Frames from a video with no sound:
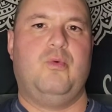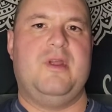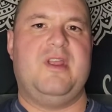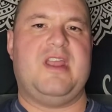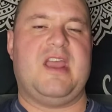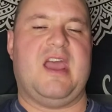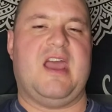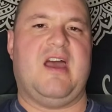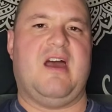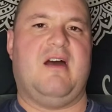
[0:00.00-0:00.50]

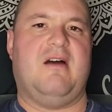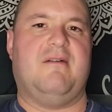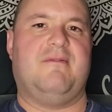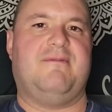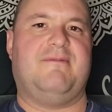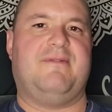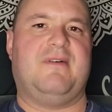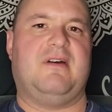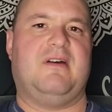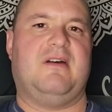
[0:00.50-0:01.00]
we
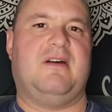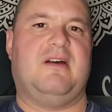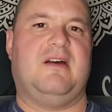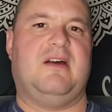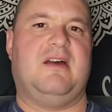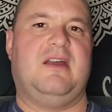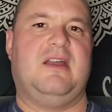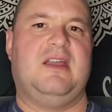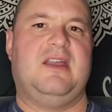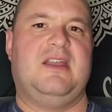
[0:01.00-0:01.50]
have
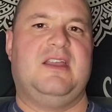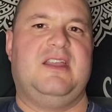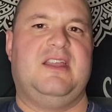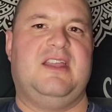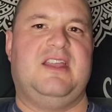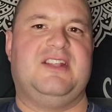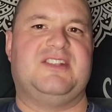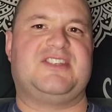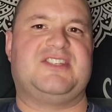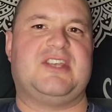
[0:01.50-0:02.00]
uh,
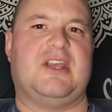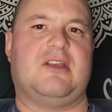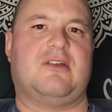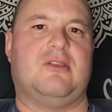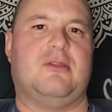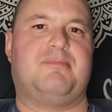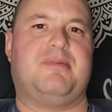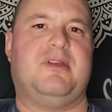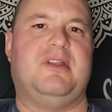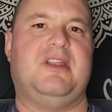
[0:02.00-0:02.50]

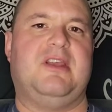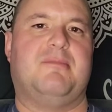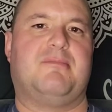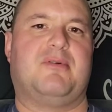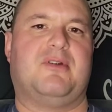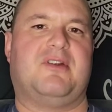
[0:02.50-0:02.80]
Encyclopedia